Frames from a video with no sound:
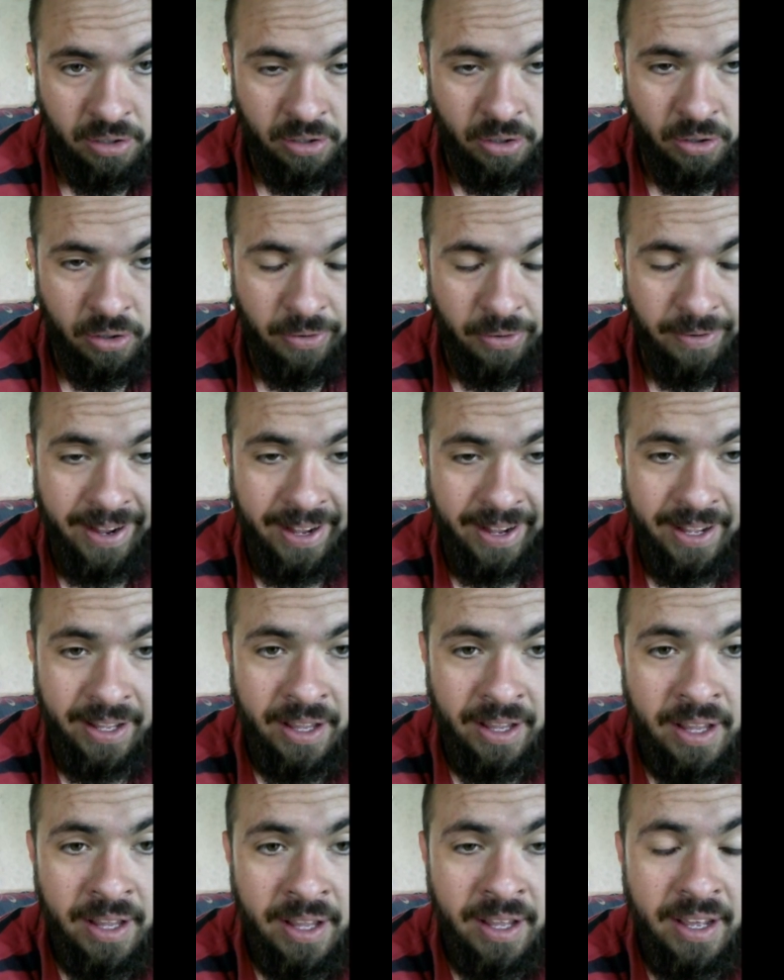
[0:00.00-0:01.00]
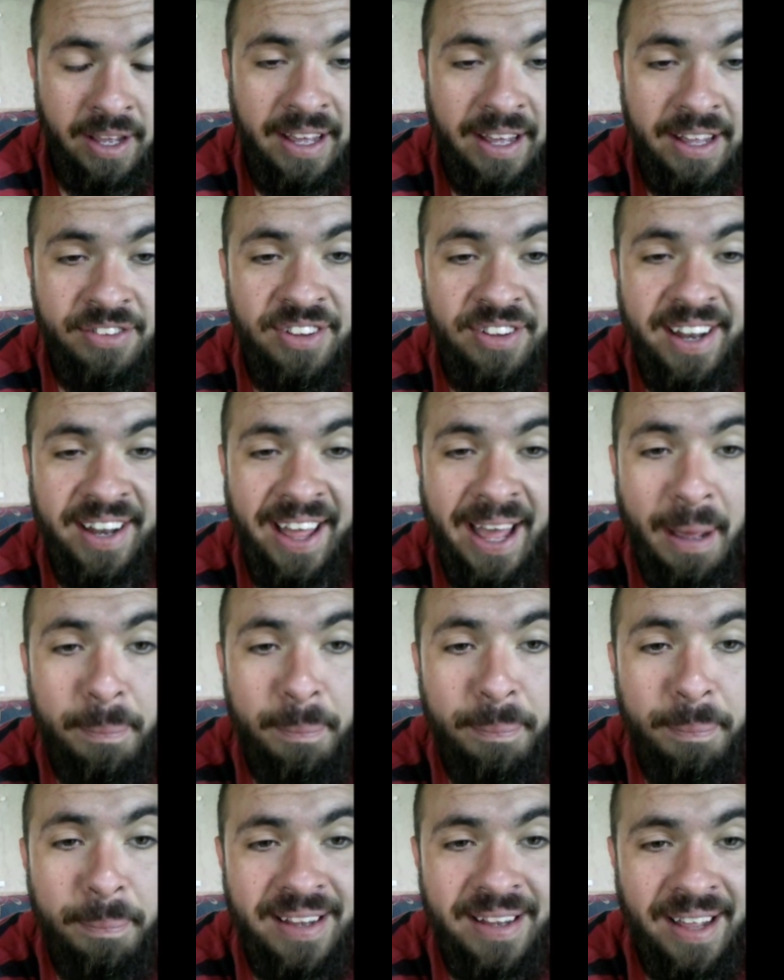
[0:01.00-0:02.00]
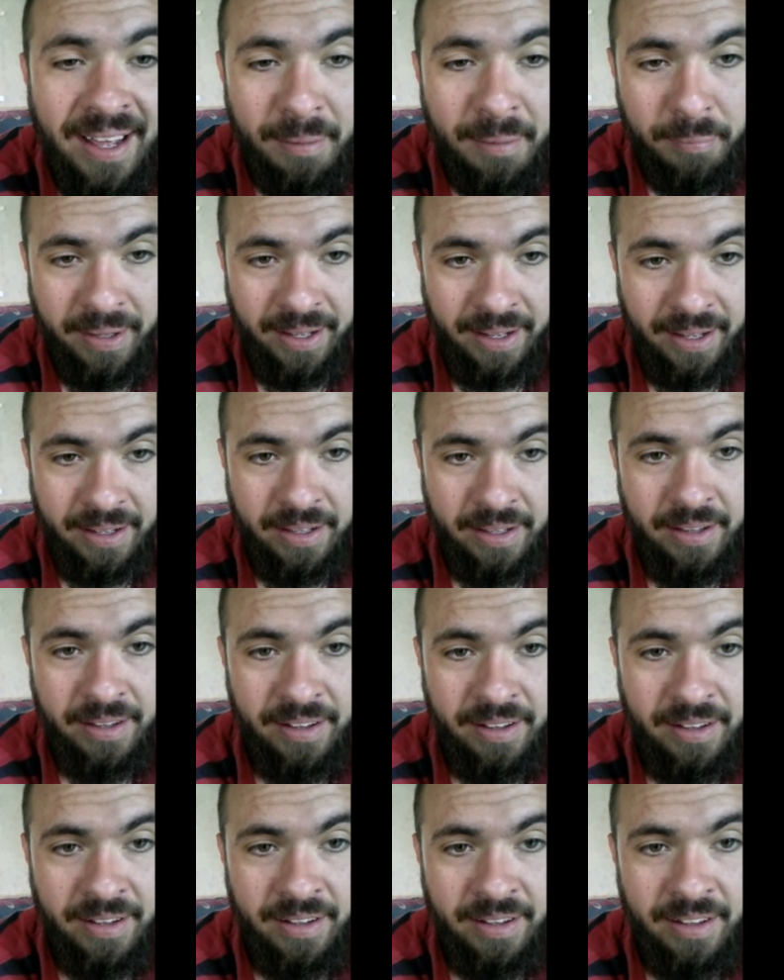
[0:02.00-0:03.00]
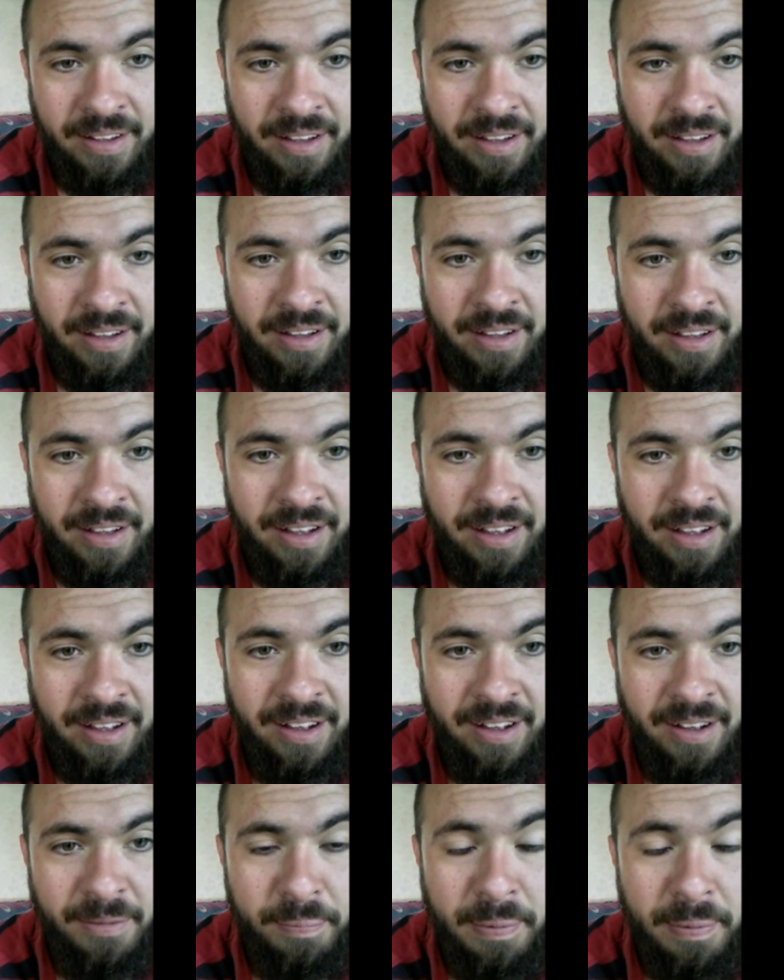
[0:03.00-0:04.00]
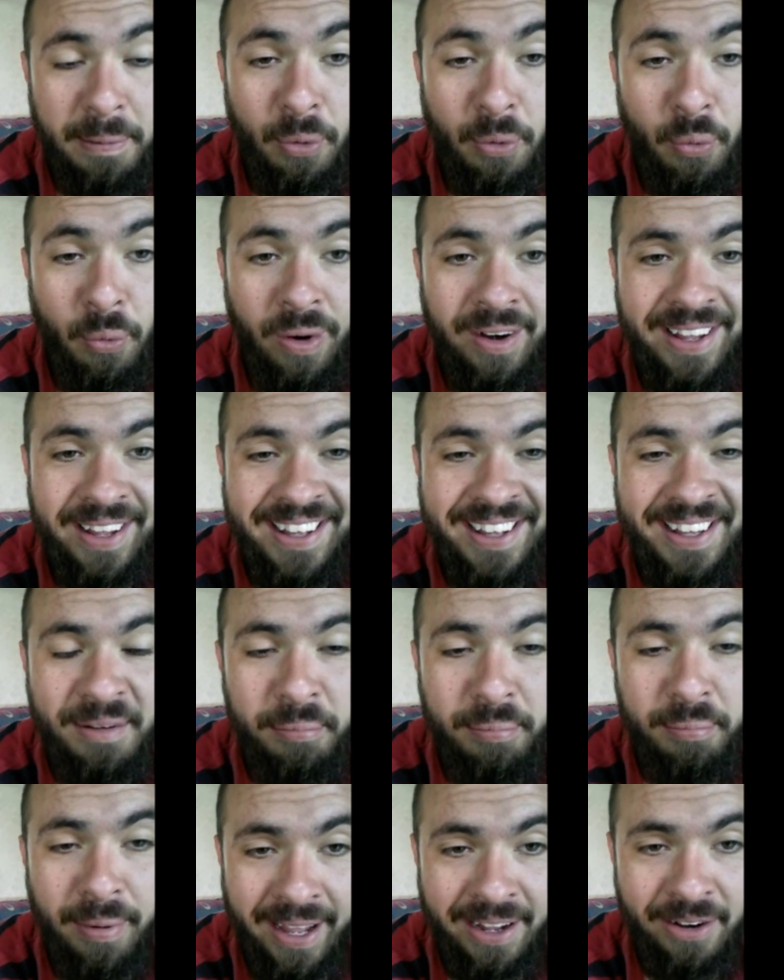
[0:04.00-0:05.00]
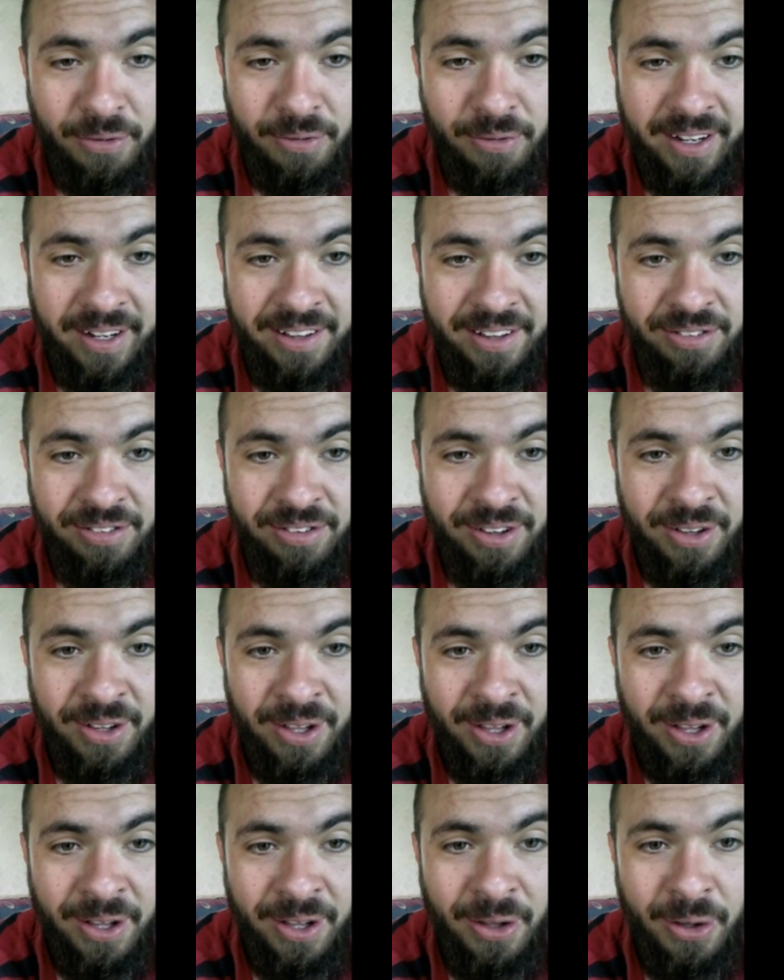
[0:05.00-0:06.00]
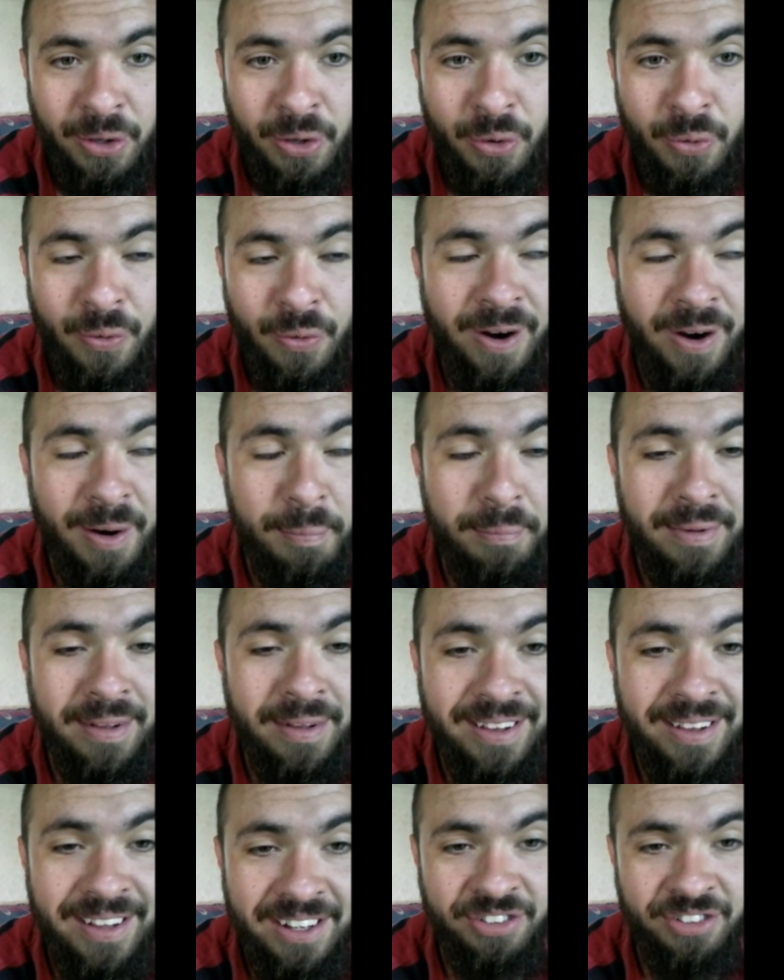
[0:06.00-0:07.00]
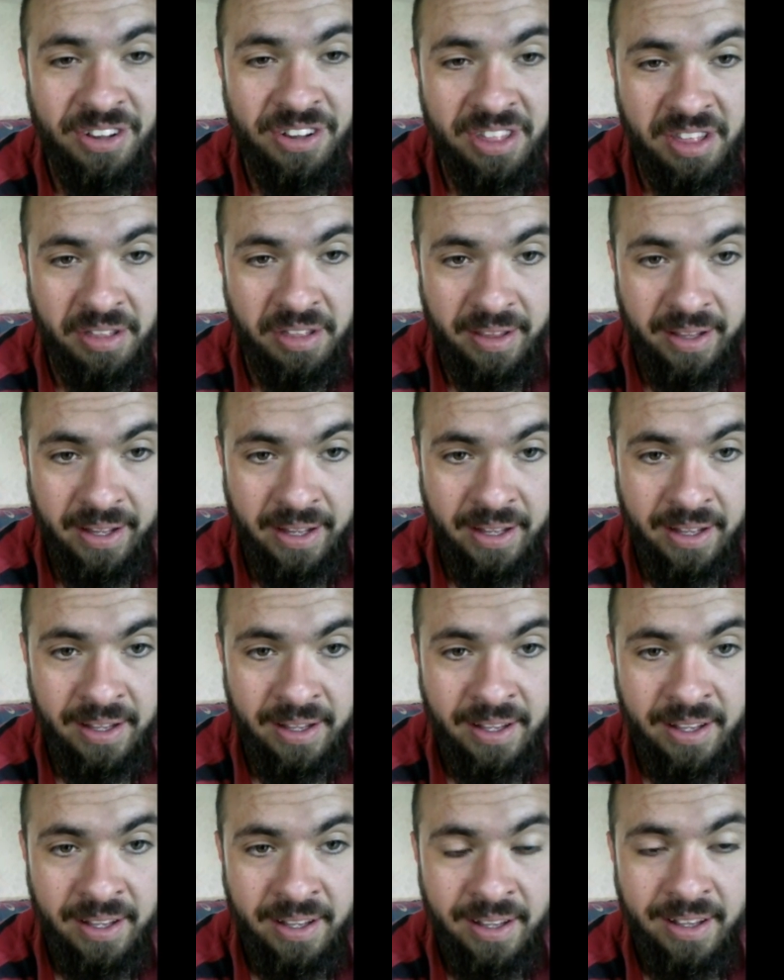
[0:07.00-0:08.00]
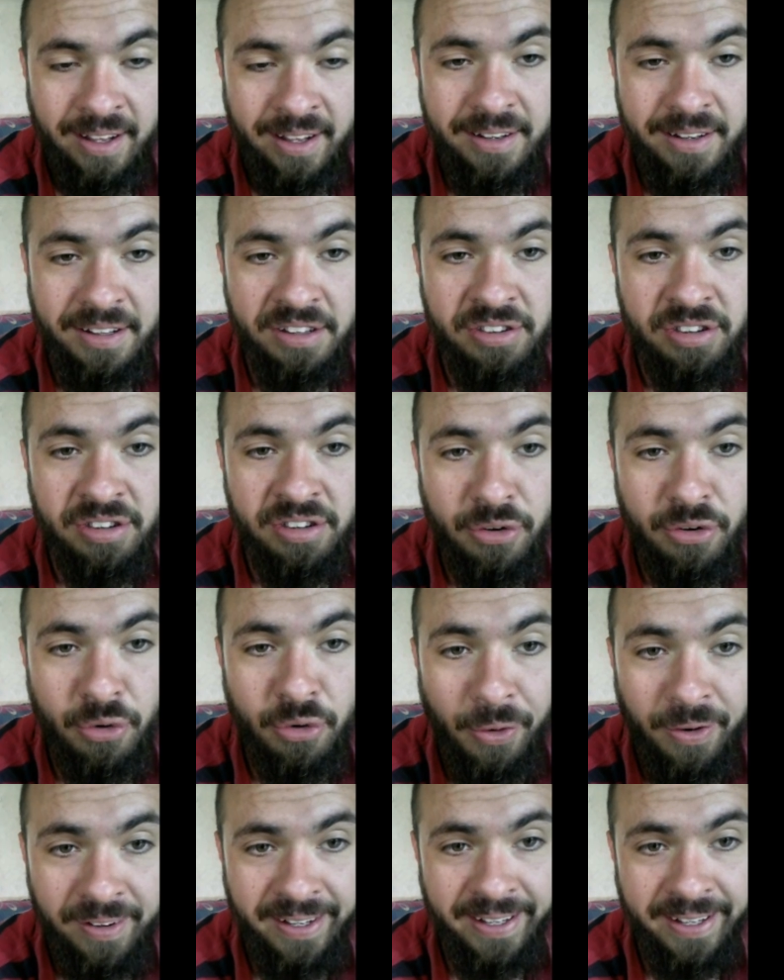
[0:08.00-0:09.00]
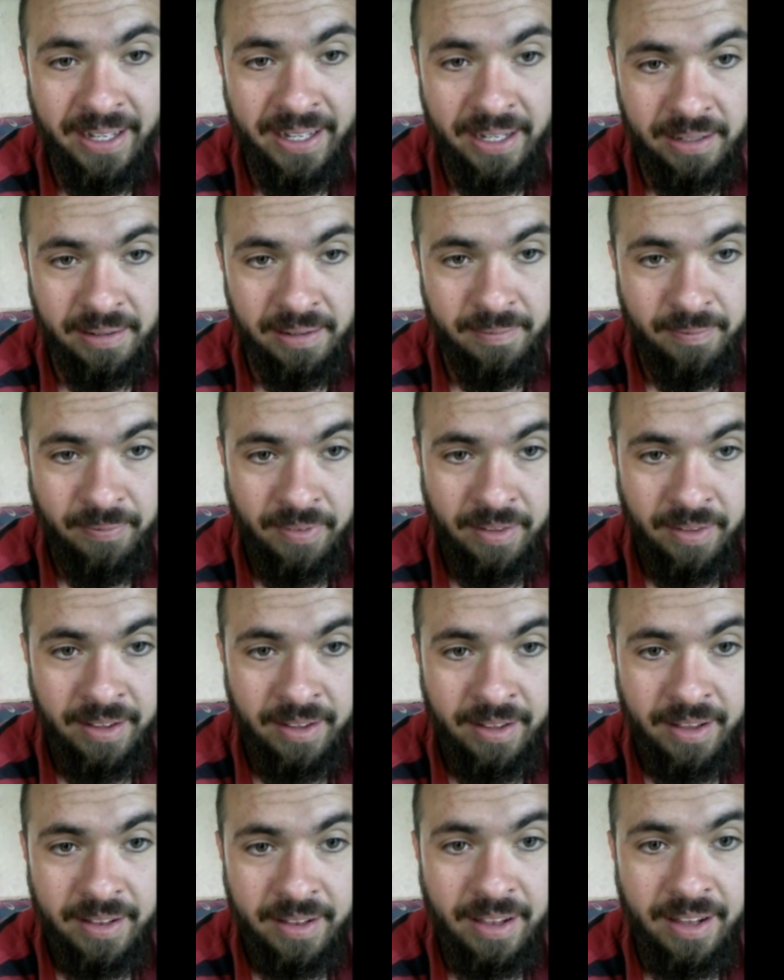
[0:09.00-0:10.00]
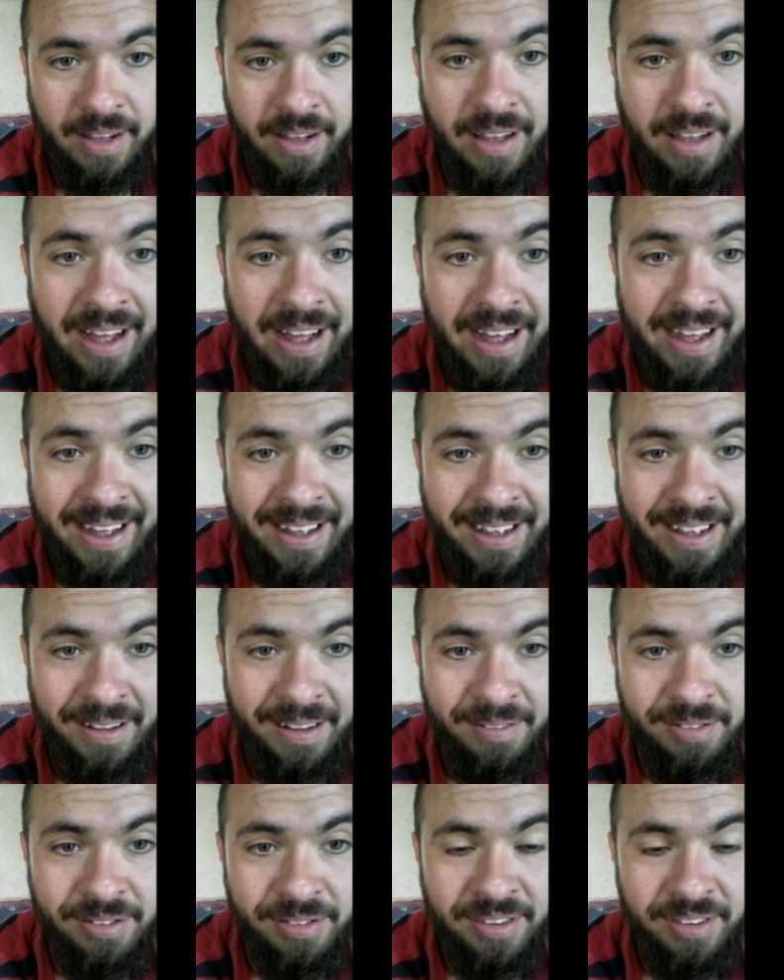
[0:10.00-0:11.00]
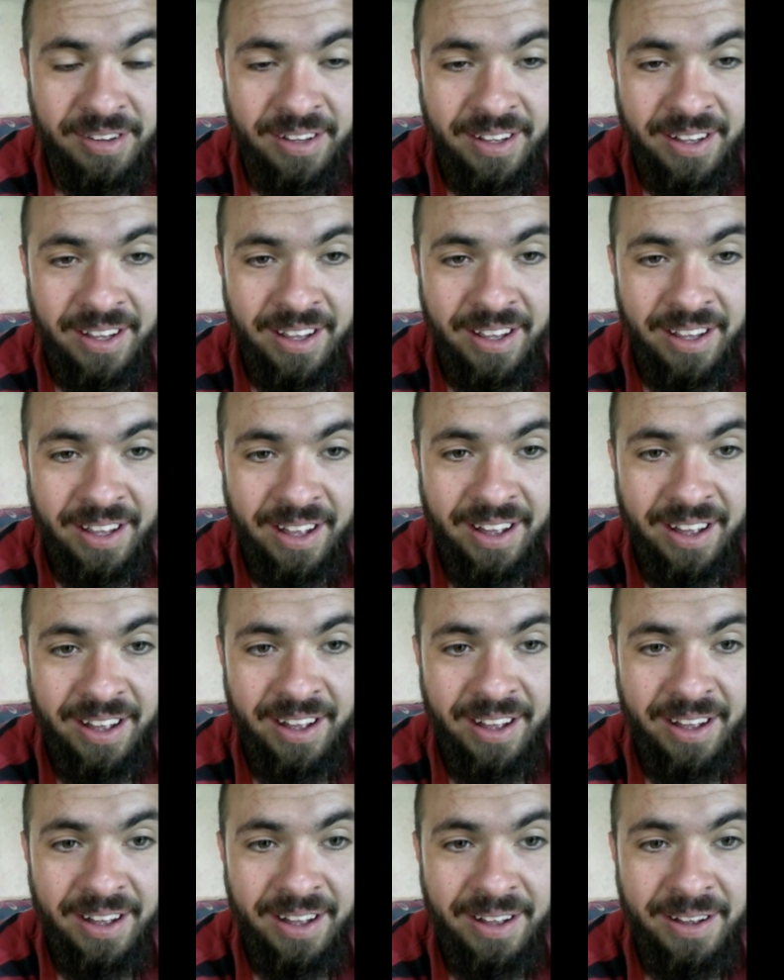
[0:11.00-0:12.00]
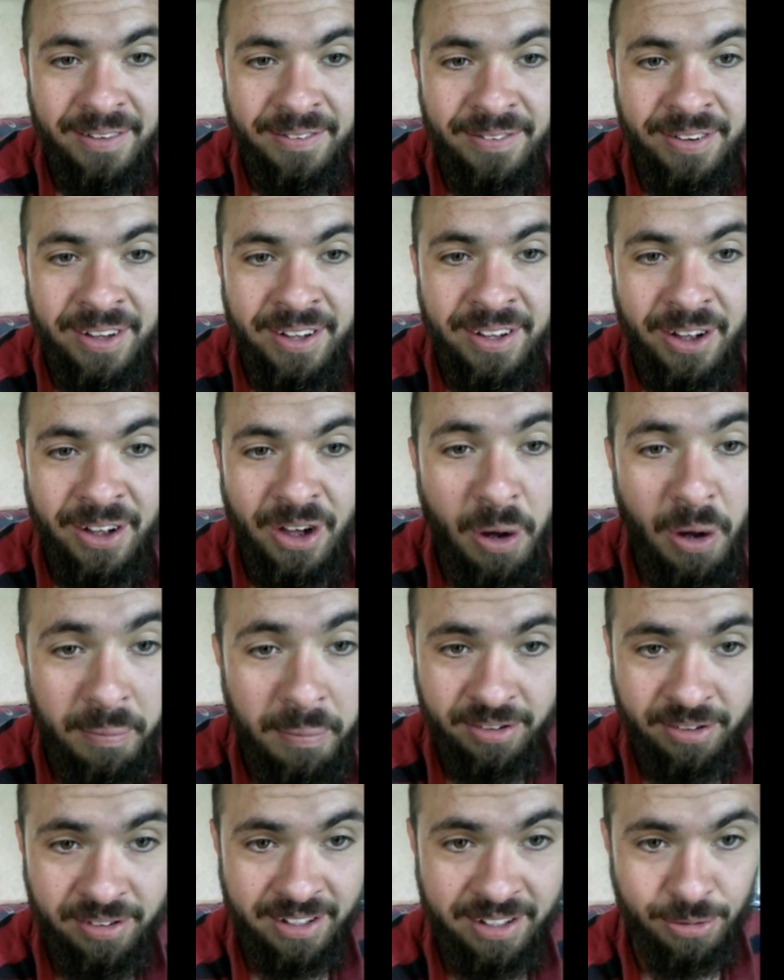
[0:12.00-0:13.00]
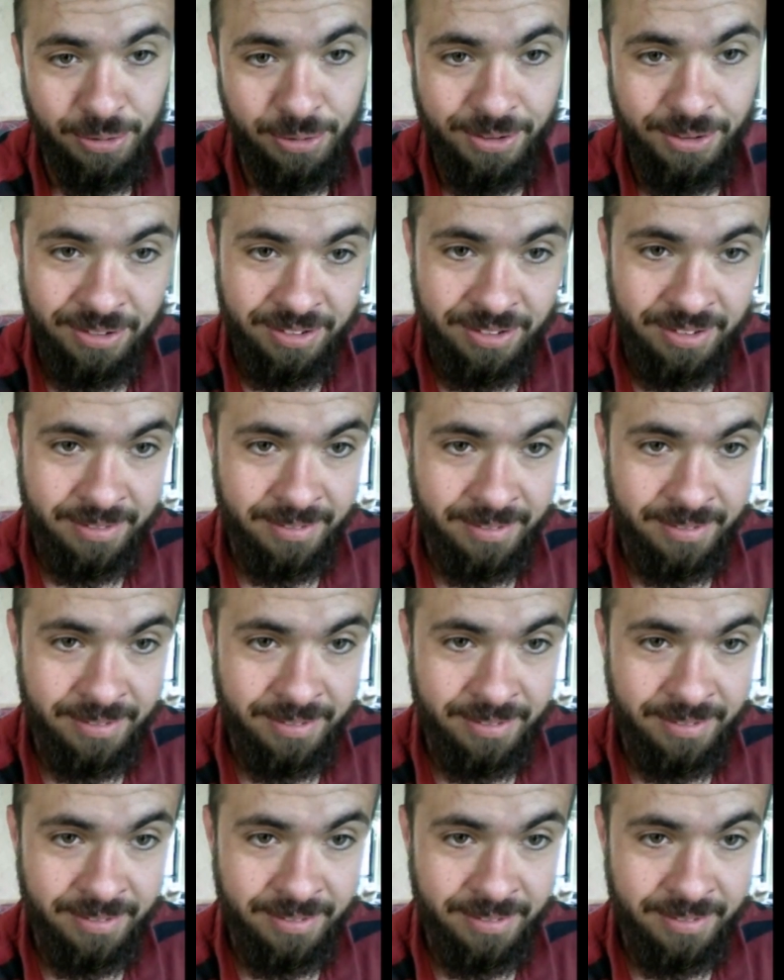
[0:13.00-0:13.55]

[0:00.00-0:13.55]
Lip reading: right? It's an epidemic of people working in bakeries who are maliciously destroying the lives of homosexuals.